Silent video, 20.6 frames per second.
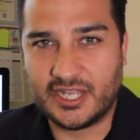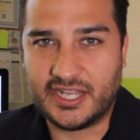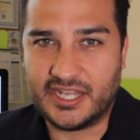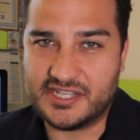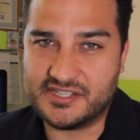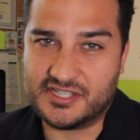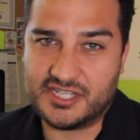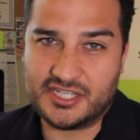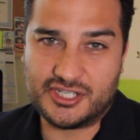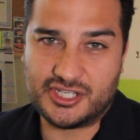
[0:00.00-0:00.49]

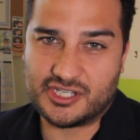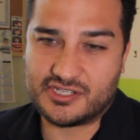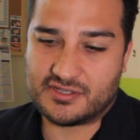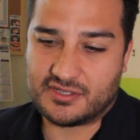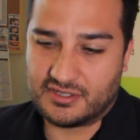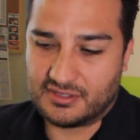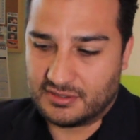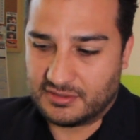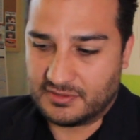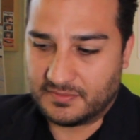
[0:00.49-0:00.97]
Is it
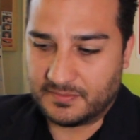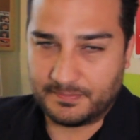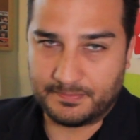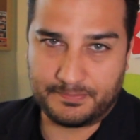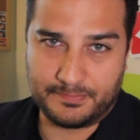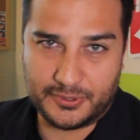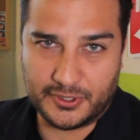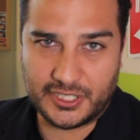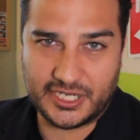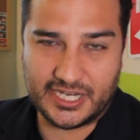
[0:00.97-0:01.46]
just
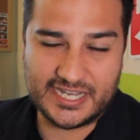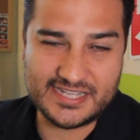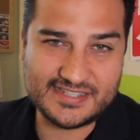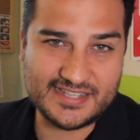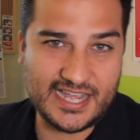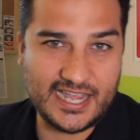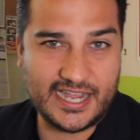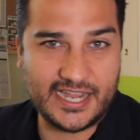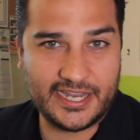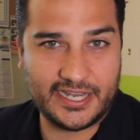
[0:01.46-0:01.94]
putting a
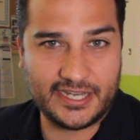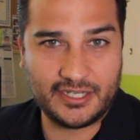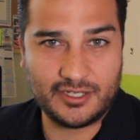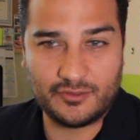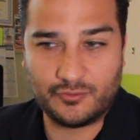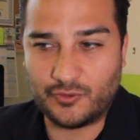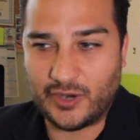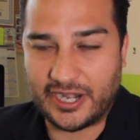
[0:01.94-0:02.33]
sign